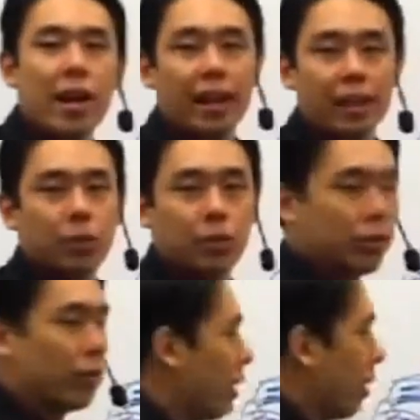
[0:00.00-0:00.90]
animals,
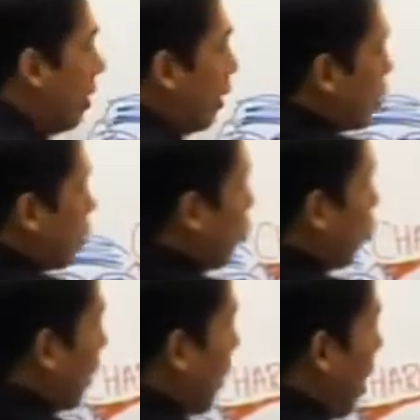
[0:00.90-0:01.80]
right? So,
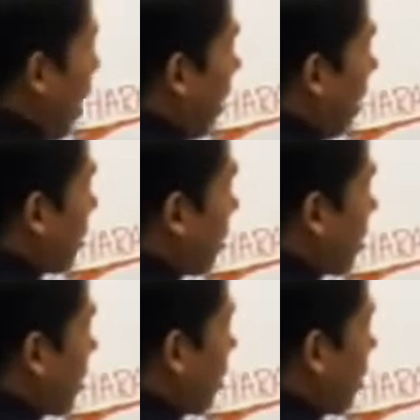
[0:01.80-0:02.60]
cares